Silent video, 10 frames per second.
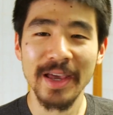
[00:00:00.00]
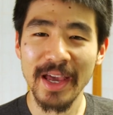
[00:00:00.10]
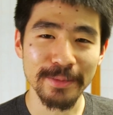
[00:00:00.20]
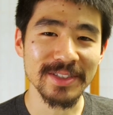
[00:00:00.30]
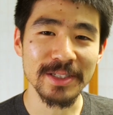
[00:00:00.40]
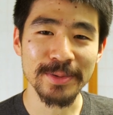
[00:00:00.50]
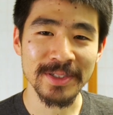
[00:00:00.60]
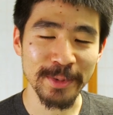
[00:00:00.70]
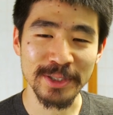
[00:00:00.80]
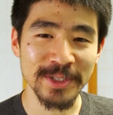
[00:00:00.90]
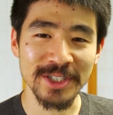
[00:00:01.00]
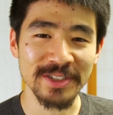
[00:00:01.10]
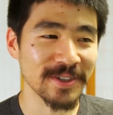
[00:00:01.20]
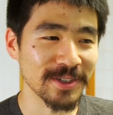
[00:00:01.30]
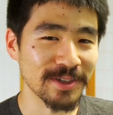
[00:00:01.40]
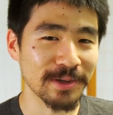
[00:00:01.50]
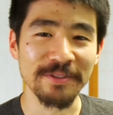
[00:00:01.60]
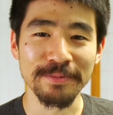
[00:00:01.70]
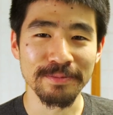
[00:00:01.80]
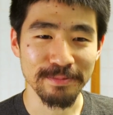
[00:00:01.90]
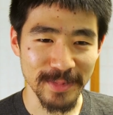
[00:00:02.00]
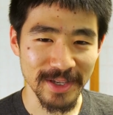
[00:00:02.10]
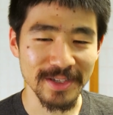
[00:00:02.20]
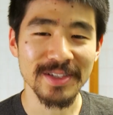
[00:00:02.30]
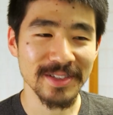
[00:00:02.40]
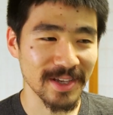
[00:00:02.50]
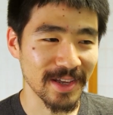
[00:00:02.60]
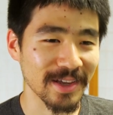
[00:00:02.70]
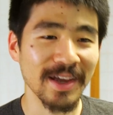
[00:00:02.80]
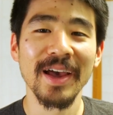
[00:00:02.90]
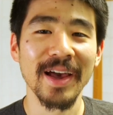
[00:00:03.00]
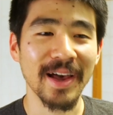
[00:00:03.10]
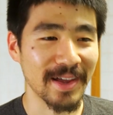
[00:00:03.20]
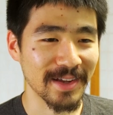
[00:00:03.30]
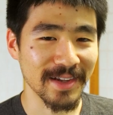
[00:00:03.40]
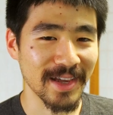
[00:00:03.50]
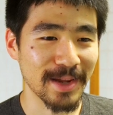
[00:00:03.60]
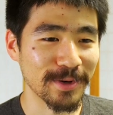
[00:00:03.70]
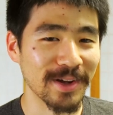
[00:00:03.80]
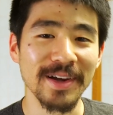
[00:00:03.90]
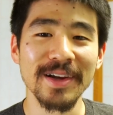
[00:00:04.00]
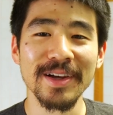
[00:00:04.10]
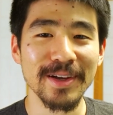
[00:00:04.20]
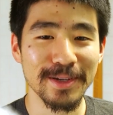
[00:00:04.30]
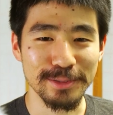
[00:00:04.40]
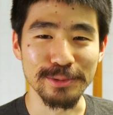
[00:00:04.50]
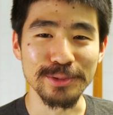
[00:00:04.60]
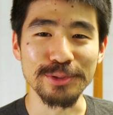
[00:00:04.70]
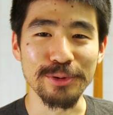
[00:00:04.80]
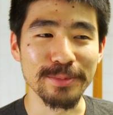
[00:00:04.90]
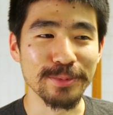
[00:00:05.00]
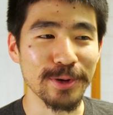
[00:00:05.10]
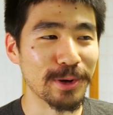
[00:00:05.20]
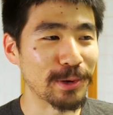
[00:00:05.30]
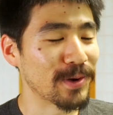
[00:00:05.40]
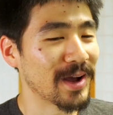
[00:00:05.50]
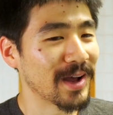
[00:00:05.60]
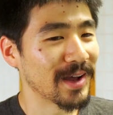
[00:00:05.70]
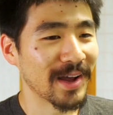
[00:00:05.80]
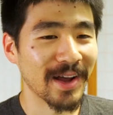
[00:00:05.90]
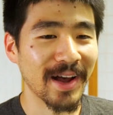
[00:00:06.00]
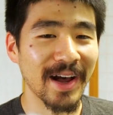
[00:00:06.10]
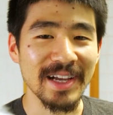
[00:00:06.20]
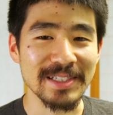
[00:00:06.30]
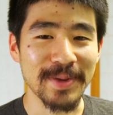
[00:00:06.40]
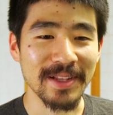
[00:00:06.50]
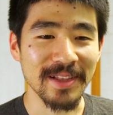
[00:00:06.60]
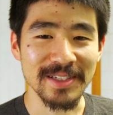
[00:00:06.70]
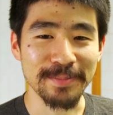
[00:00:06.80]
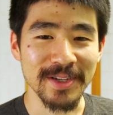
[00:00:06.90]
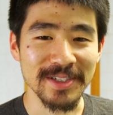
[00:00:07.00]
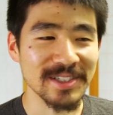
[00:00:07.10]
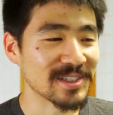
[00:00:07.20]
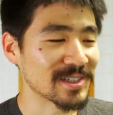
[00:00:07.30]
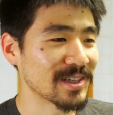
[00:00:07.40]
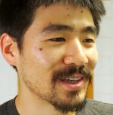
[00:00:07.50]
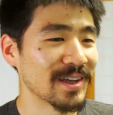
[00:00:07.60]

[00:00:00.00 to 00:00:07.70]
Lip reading: Anyways, this was supposed to be just a video of me saying, I got a camera. Cool story, bro. I spent lots of monies.